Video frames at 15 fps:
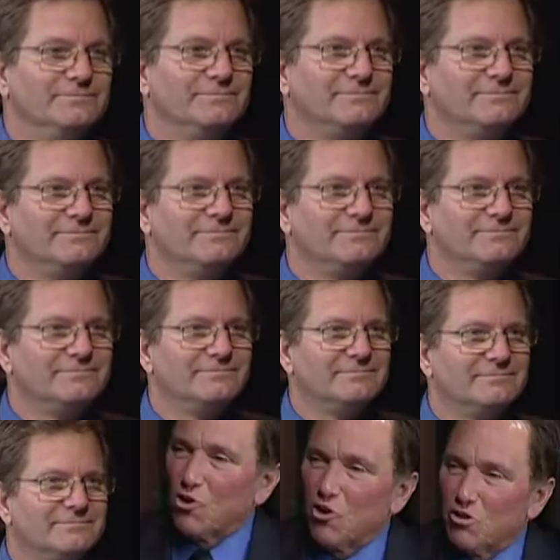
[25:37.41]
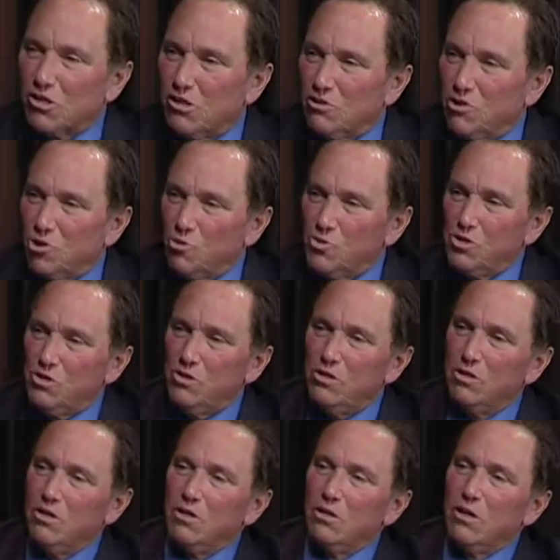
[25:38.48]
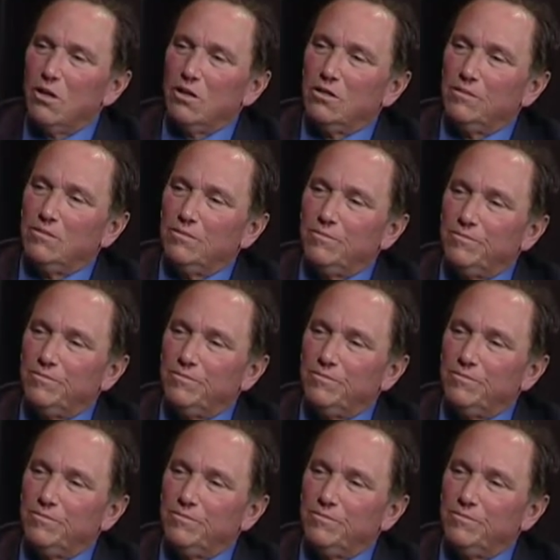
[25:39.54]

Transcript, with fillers: Is the election foregone conclusion? Well, I'm